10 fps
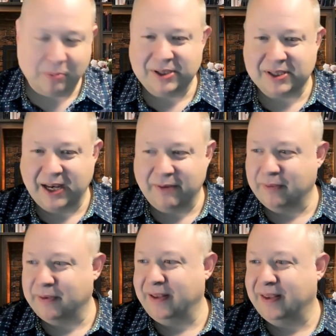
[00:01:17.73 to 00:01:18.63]
safe
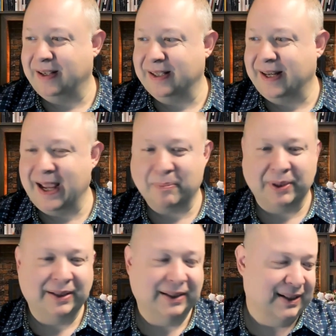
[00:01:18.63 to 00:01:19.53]
if anything did
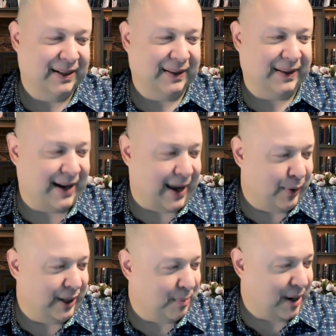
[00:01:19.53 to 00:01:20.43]
happen, that I
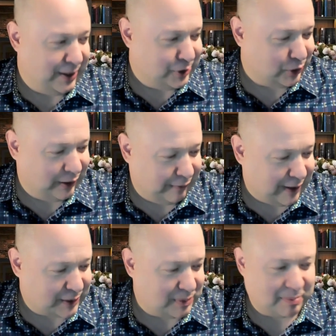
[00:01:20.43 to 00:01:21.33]
would get my initial
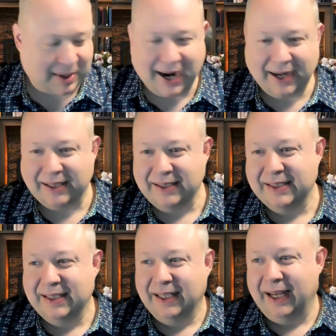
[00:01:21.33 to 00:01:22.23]
investment back.
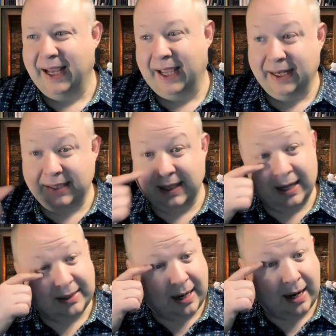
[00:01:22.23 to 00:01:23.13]
And
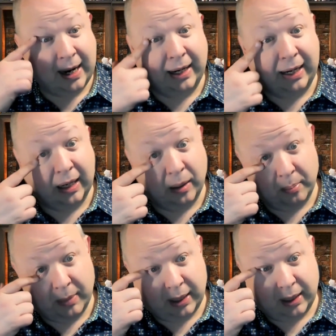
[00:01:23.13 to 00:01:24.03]
yet
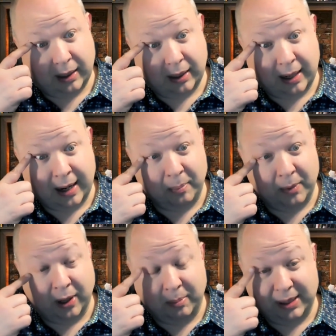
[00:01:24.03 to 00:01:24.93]
I'm
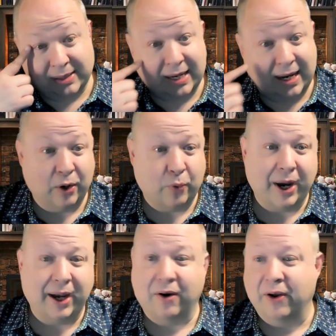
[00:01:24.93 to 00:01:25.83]
going to be staying
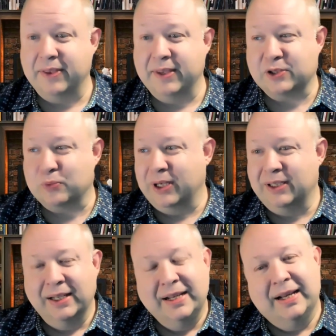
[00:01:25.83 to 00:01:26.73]
away on this one.
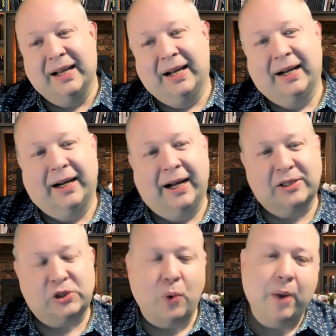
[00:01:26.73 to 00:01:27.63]

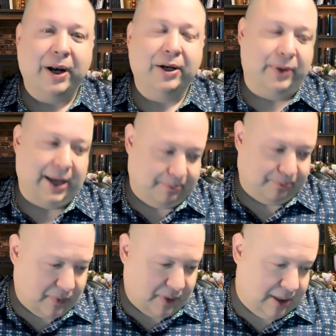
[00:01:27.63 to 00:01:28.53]
So why would I do that
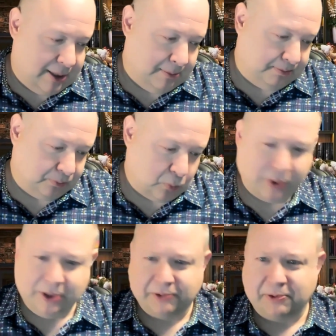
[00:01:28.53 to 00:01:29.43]

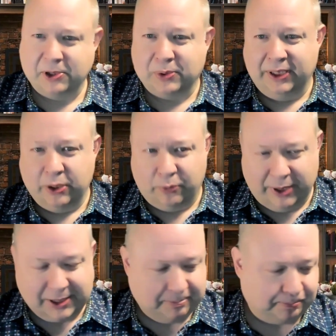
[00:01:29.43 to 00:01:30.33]
when there's virtually no
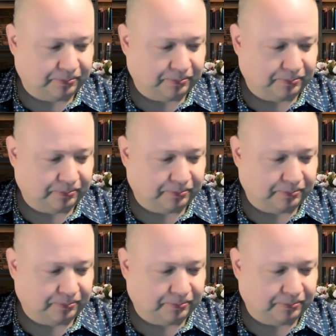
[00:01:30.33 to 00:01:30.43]
risk?